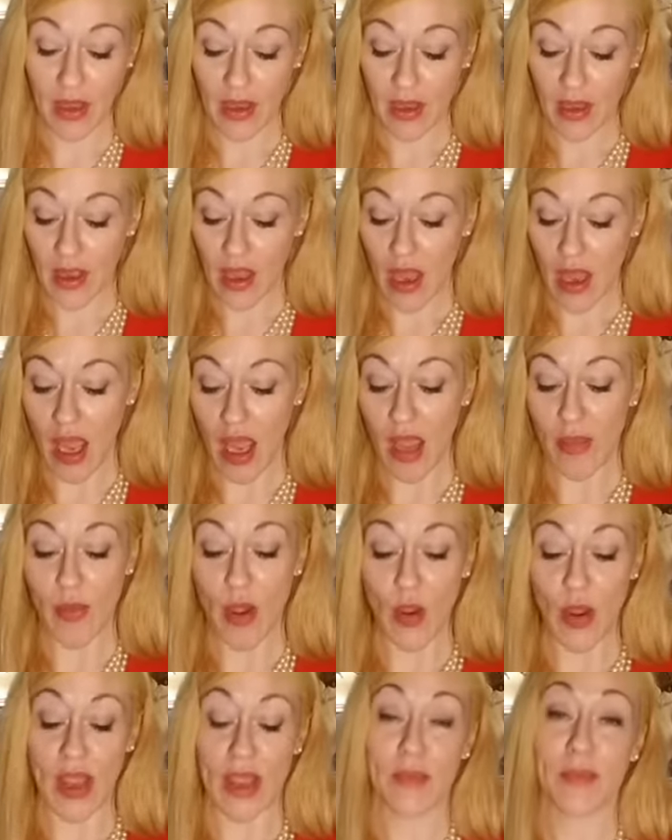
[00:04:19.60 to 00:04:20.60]

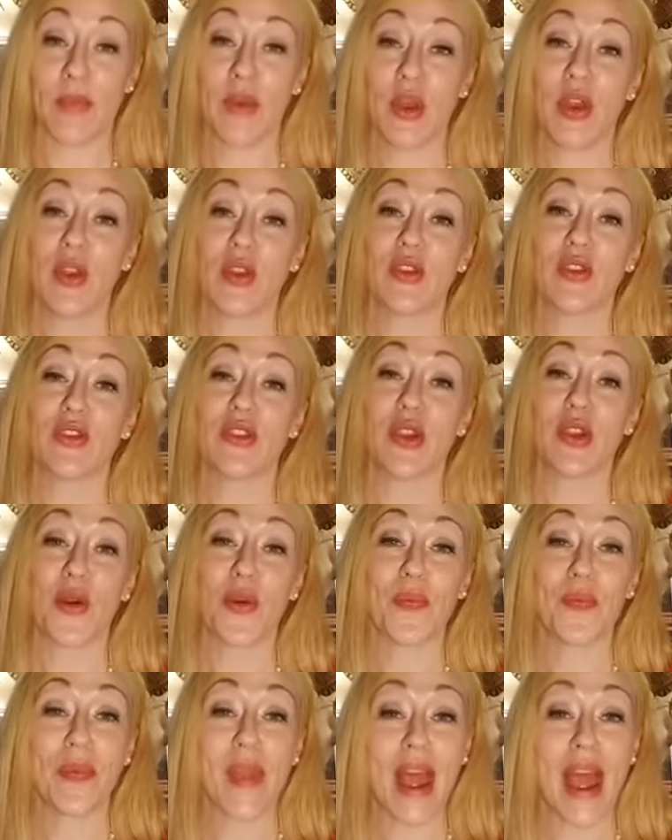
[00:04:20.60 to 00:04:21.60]
Okay, so
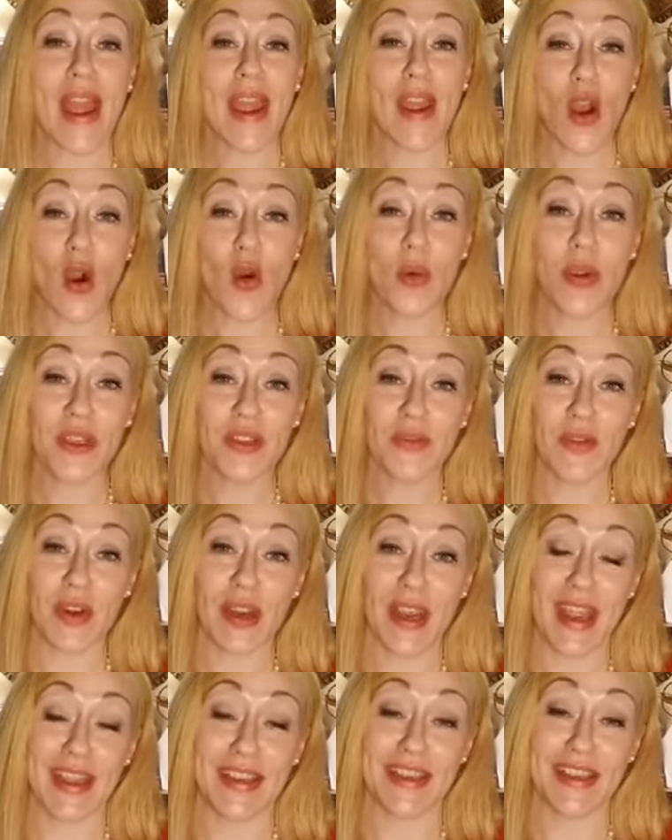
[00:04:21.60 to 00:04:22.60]
I always
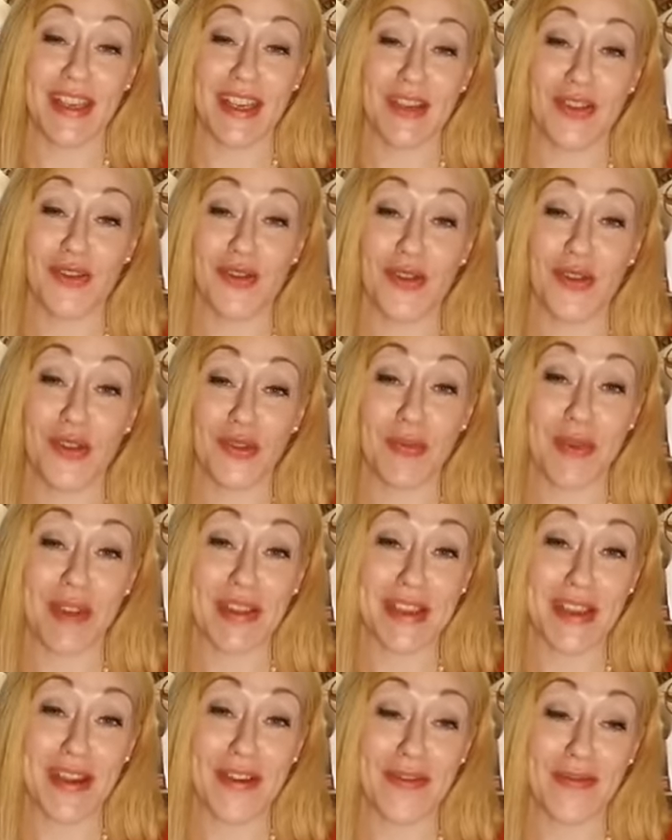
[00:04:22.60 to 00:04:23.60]
forget to introduce
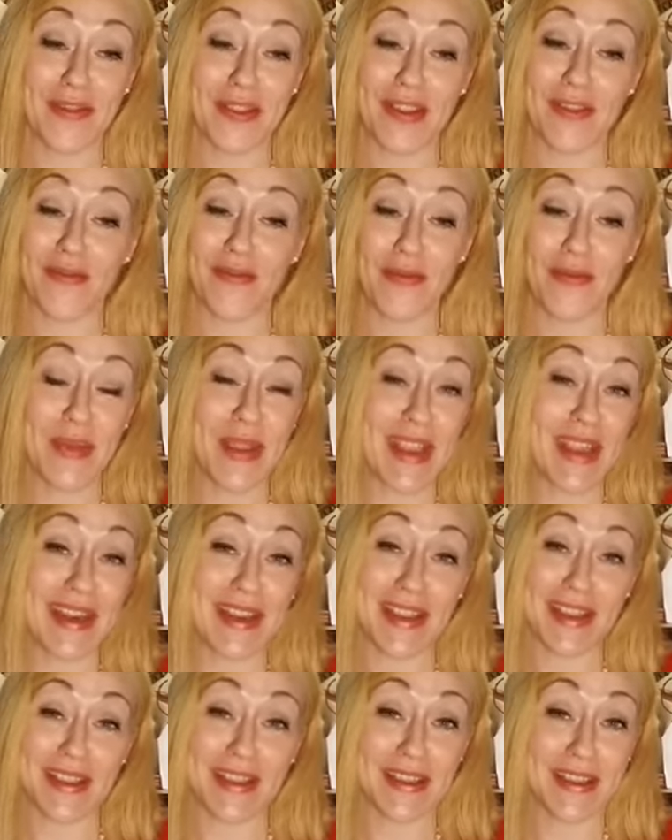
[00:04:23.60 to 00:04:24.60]
myself at the
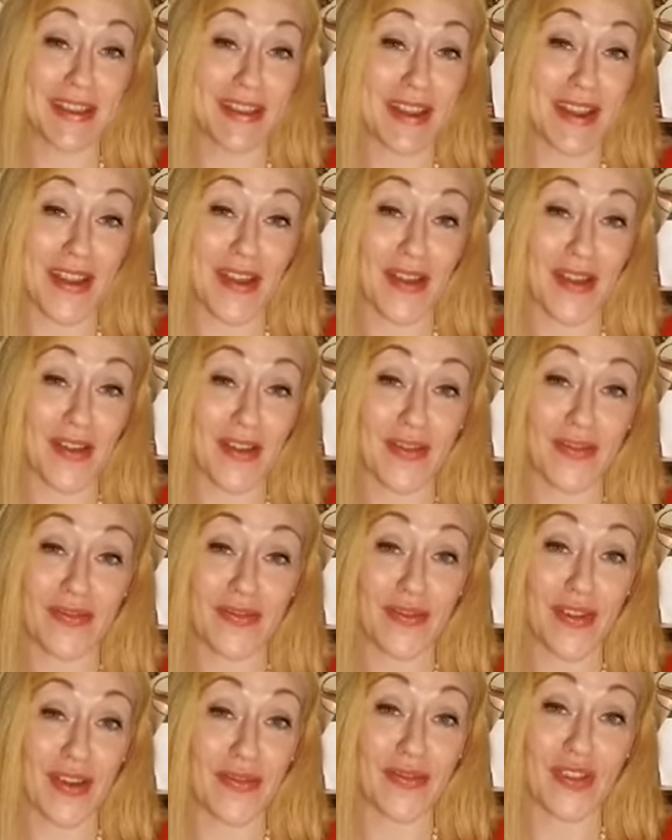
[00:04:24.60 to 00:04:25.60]
beginnings
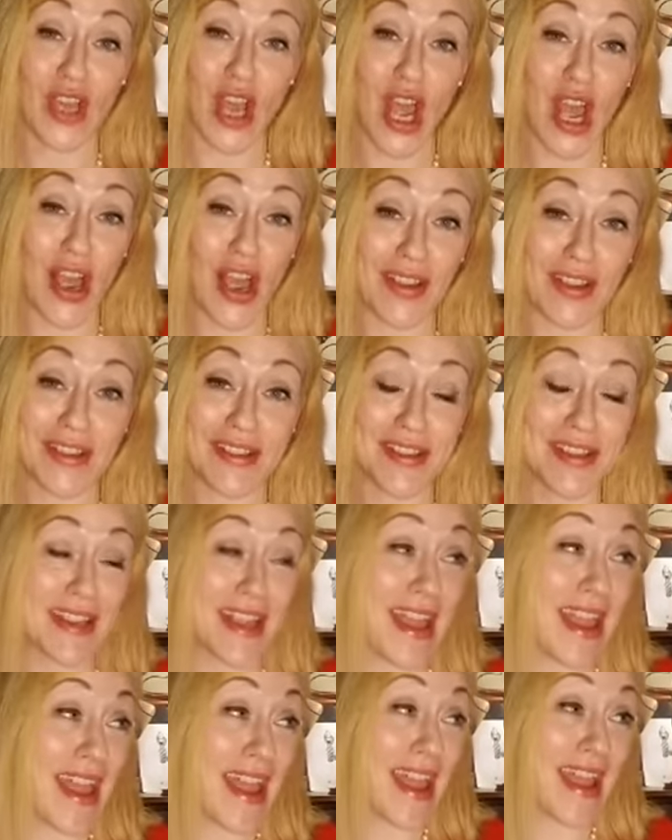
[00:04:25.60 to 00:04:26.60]
of talks
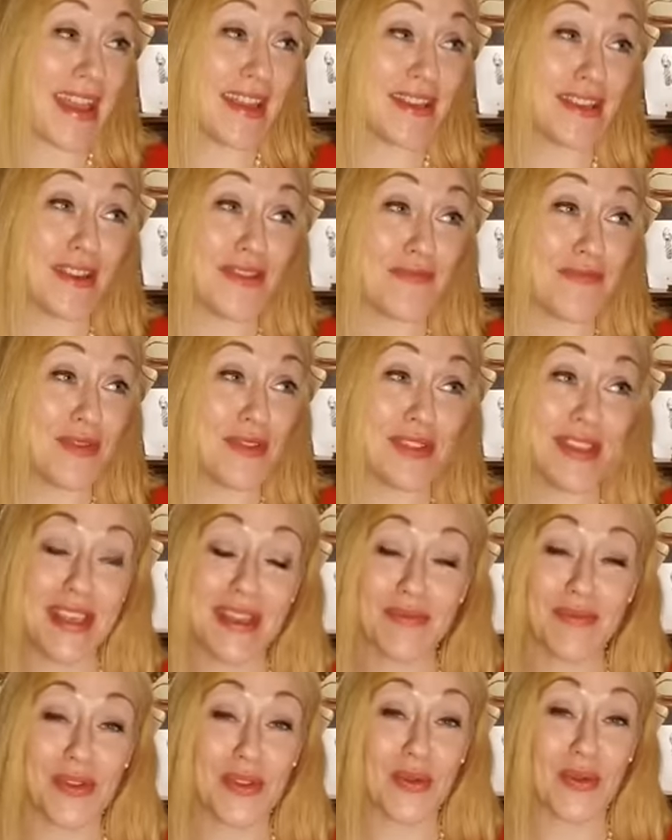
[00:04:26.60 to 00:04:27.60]
and of museum
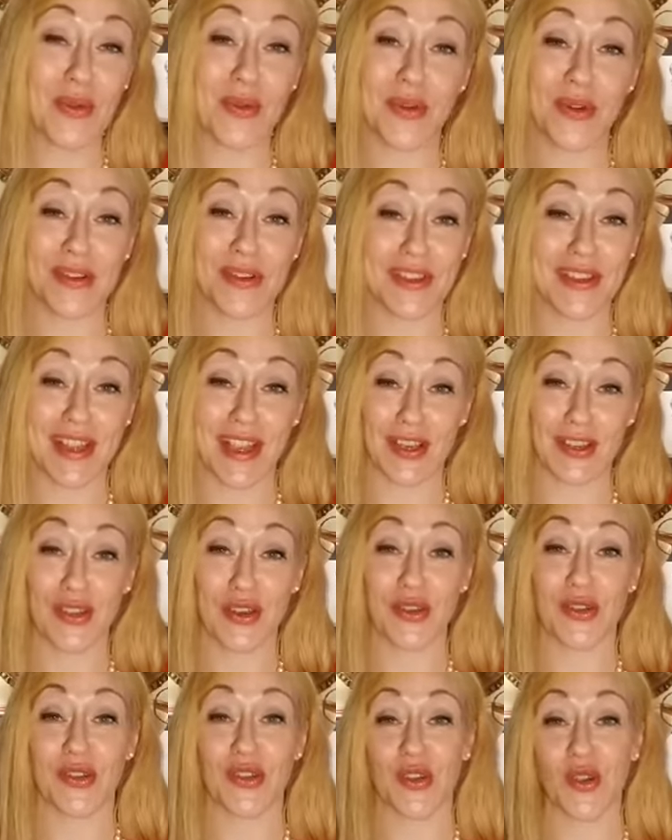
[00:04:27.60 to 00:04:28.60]
tours and
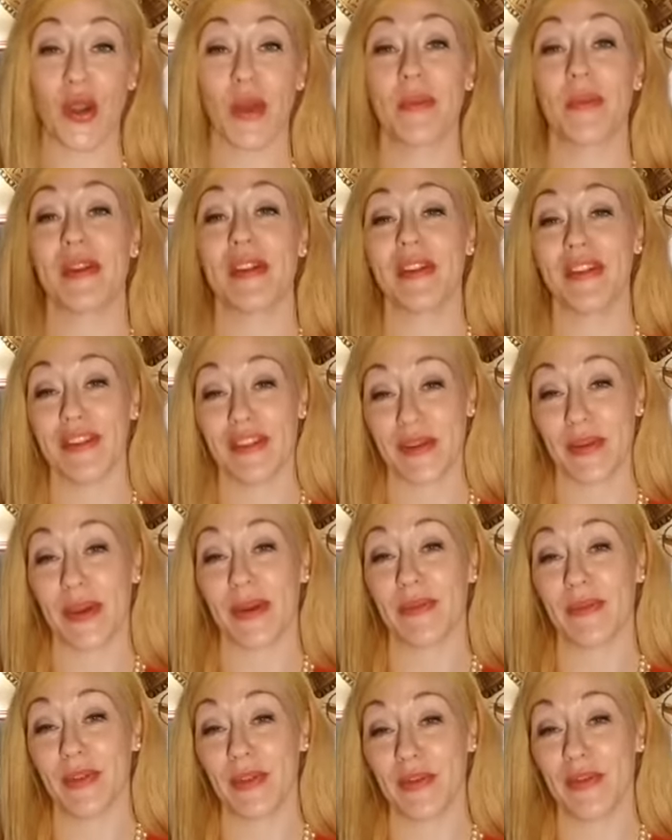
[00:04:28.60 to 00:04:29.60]
lectures, so I'm going to do it,
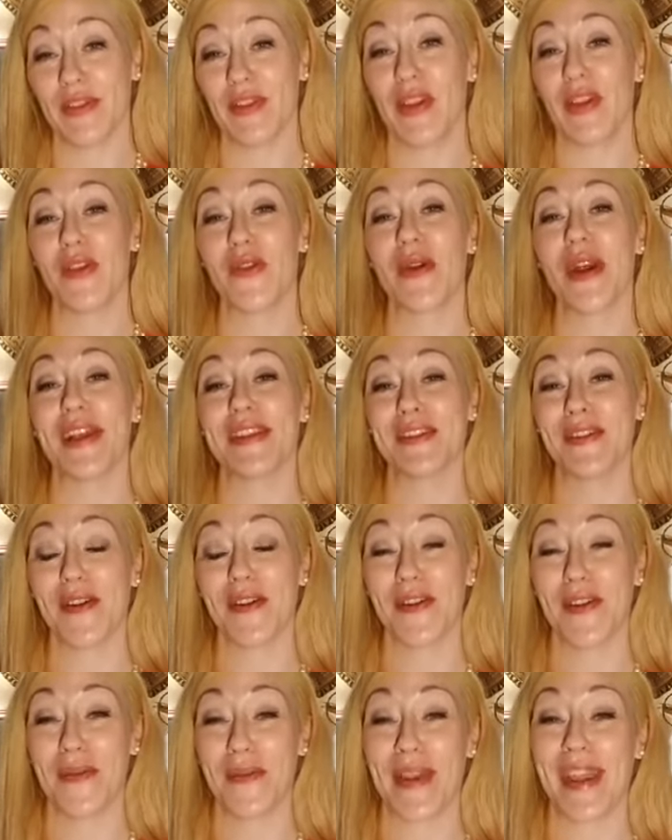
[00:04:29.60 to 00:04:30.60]
even though you guys all
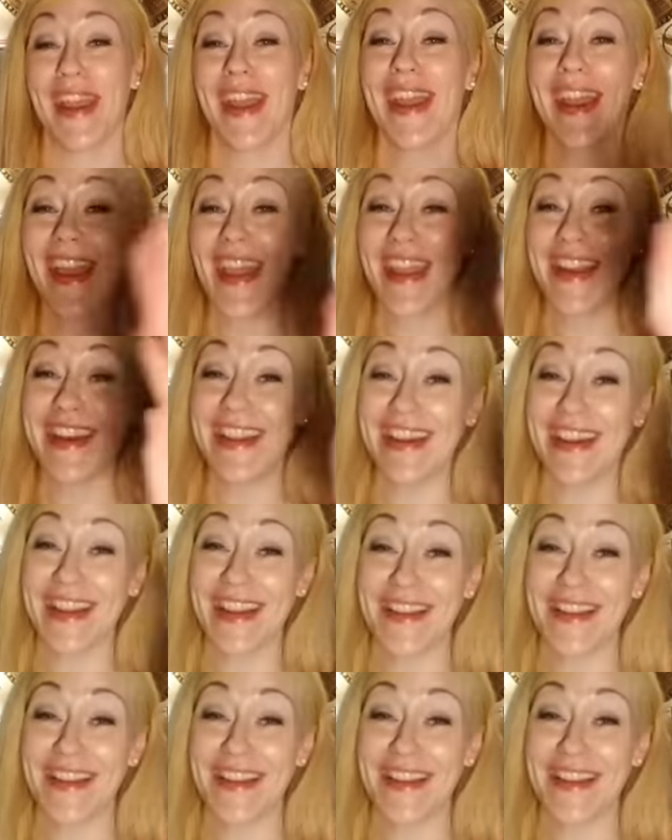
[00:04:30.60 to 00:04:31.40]
know me. Hey, Nina.